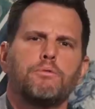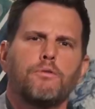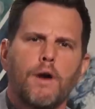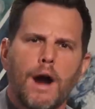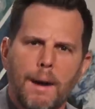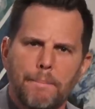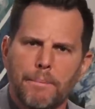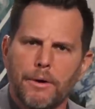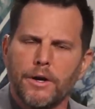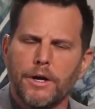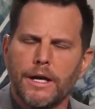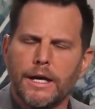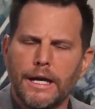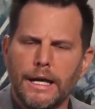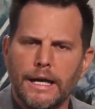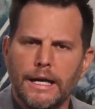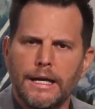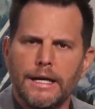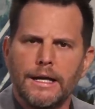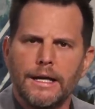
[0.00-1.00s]

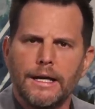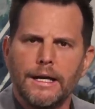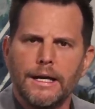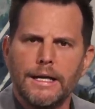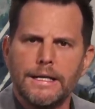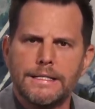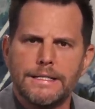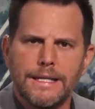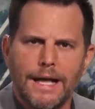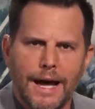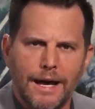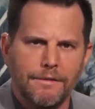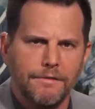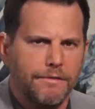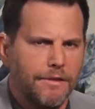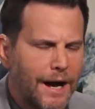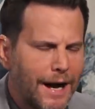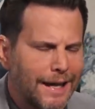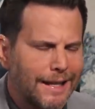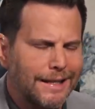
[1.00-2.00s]
property is not
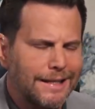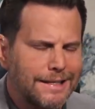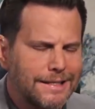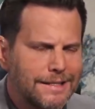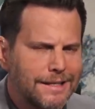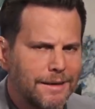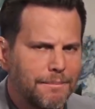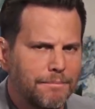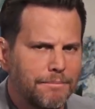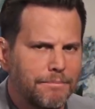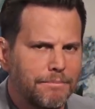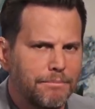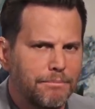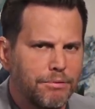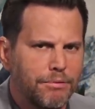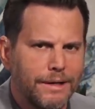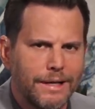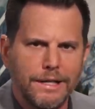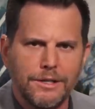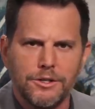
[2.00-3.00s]
violence. I'm
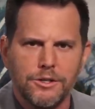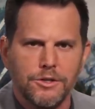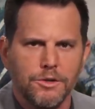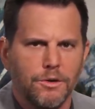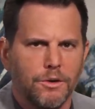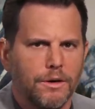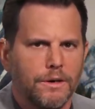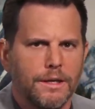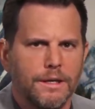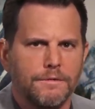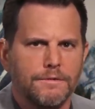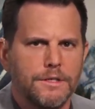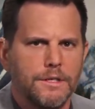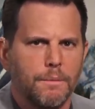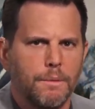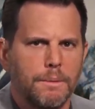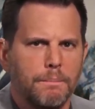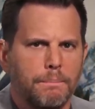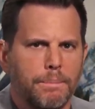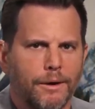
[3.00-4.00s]
pretty sure that if
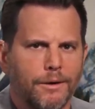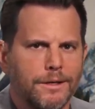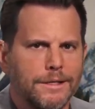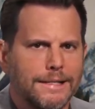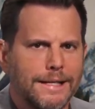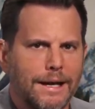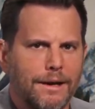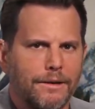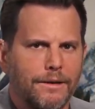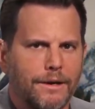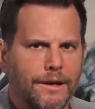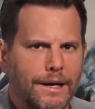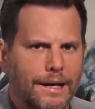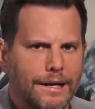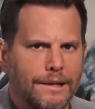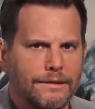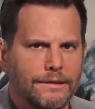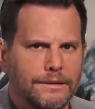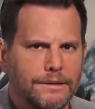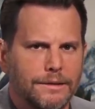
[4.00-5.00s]
someone burned down your
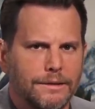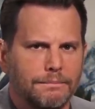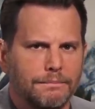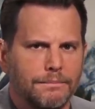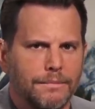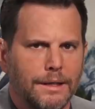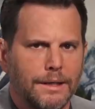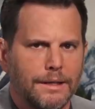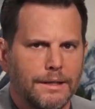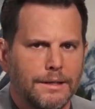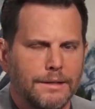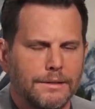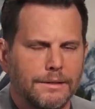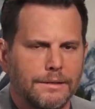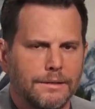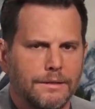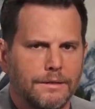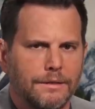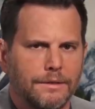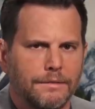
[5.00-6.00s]
house, you might
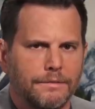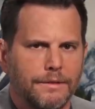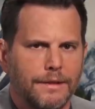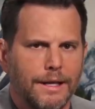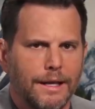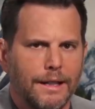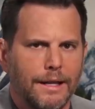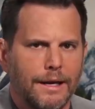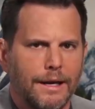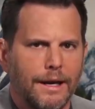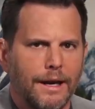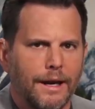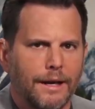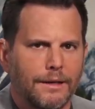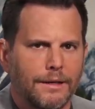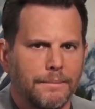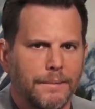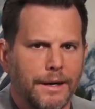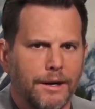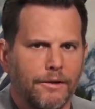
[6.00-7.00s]
consider it a violent
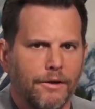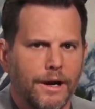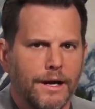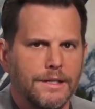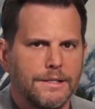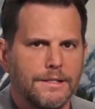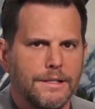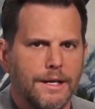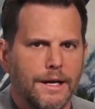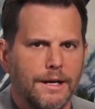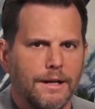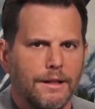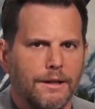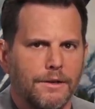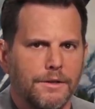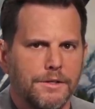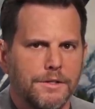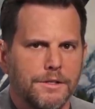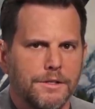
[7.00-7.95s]
act. Am I crazy, Dana Loesch?